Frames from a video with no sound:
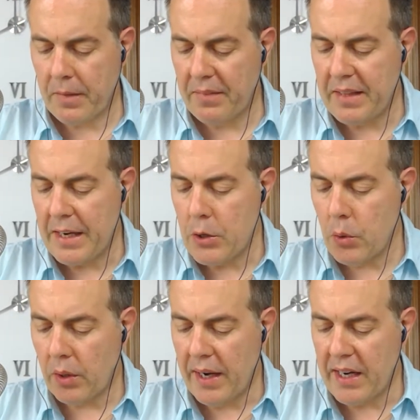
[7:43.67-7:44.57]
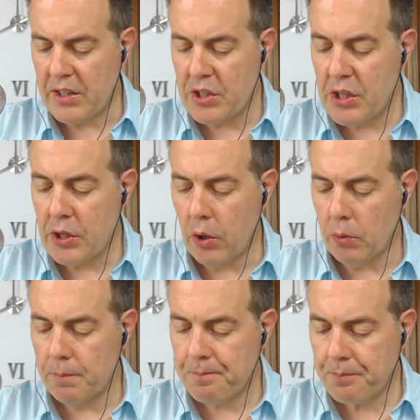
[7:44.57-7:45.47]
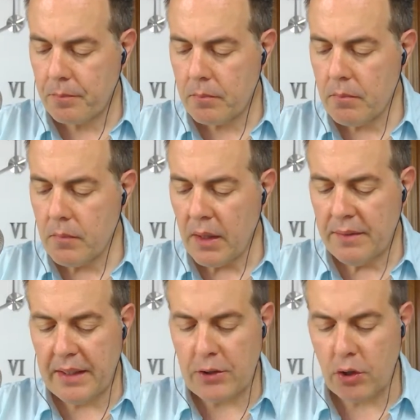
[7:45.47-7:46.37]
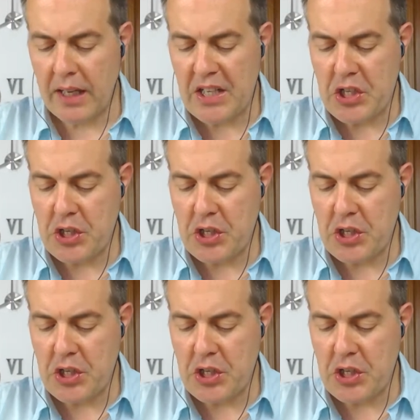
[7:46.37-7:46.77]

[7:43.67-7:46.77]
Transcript: the nuclear genome, the total